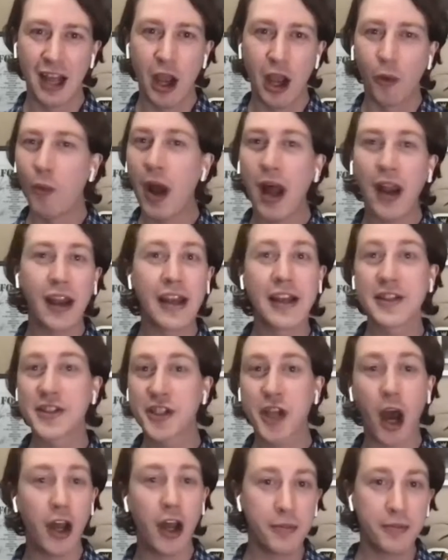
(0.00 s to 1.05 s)
well, and
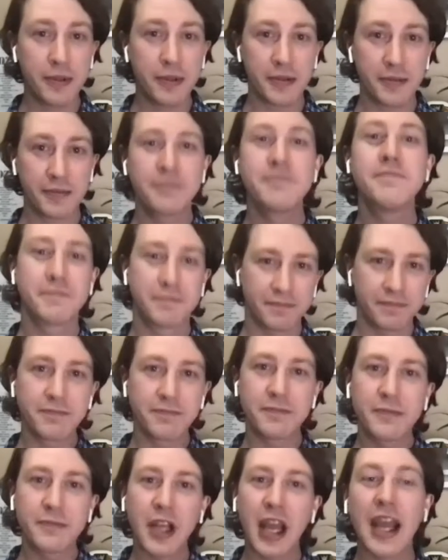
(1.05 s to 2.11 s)

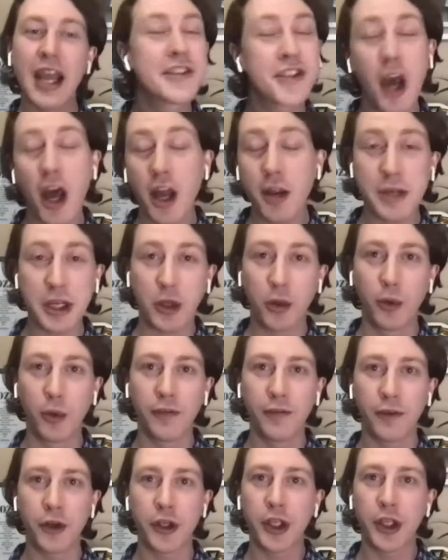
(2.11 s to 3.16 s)
it's got to be cool
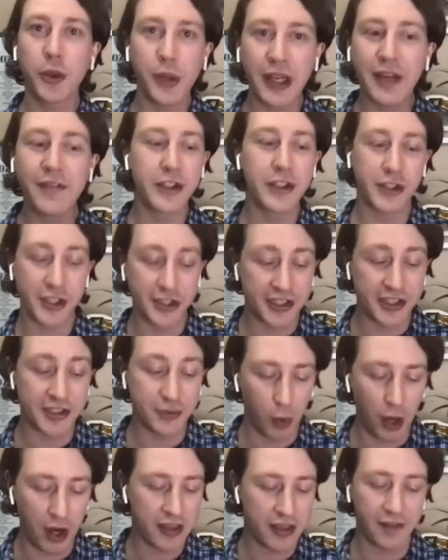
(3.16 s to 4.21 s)
for you, even just as
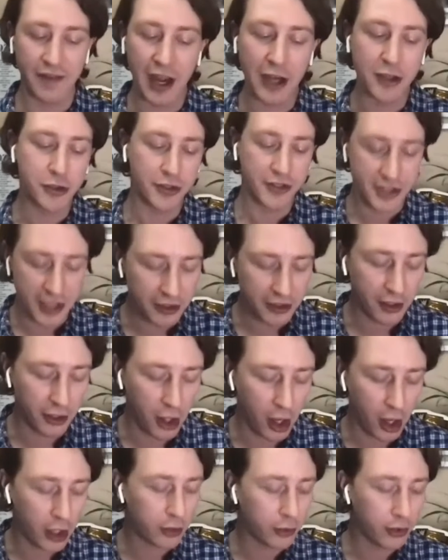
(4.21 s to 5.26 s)
one of the veterans in the
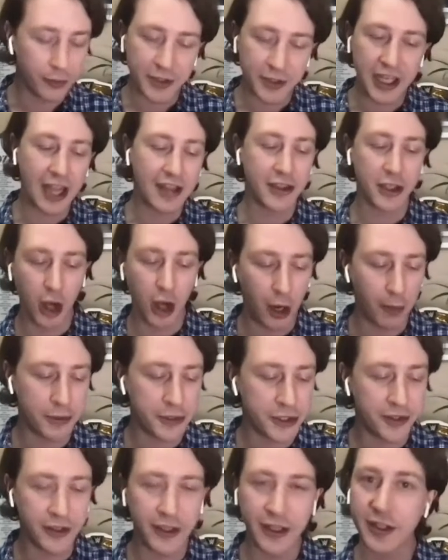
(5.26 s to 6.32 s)
locker room, to get the
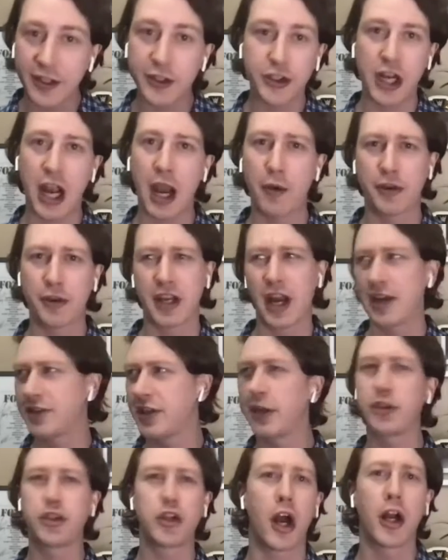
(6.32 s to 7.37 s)
opportunity to chat with guys
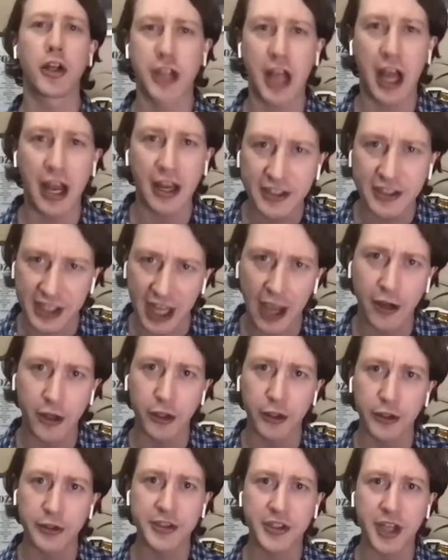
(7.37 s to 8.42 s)
like Josh Alexander,
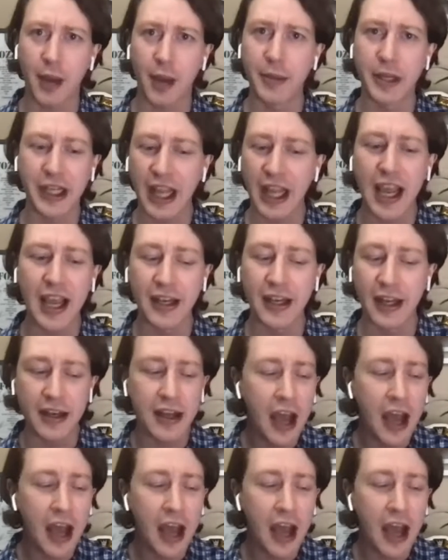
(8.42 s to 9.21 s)
who's coming in, and